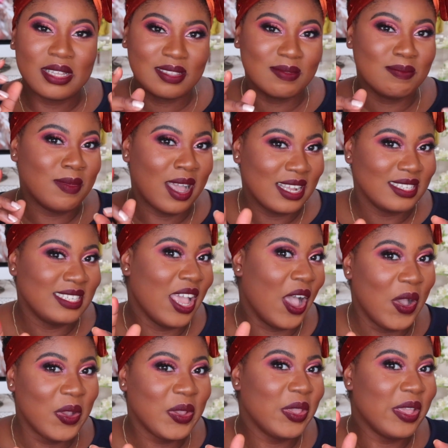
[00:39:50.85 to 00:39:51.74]
might
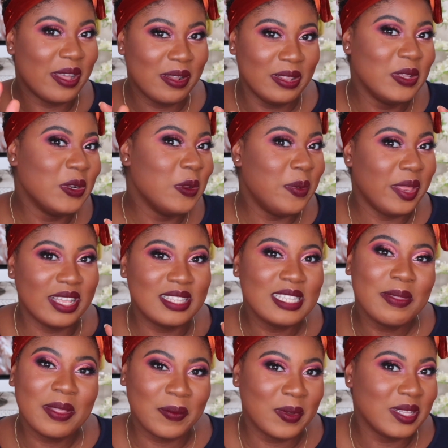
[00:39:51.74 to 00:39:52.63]
tell you a little bit of
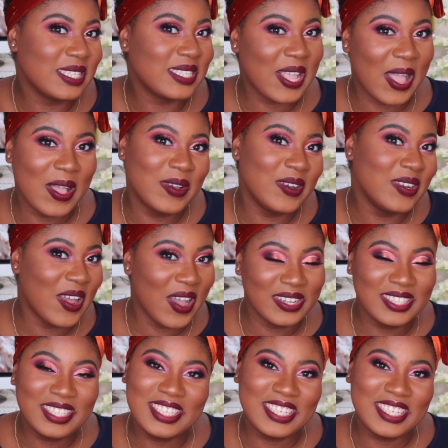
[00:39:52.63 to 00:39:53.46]
something what's going on.